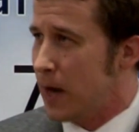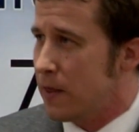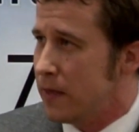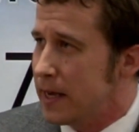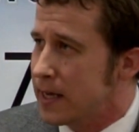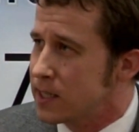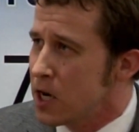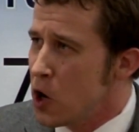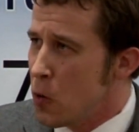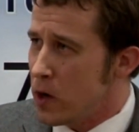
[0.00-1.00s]
but I think
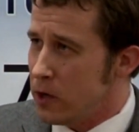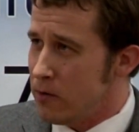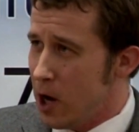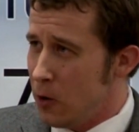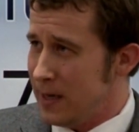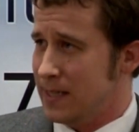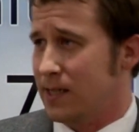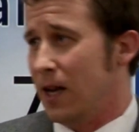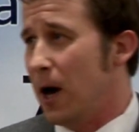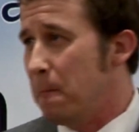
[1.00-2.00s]
it's when you know
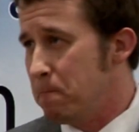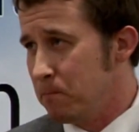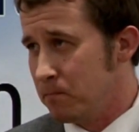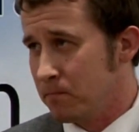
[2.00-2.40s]
Islam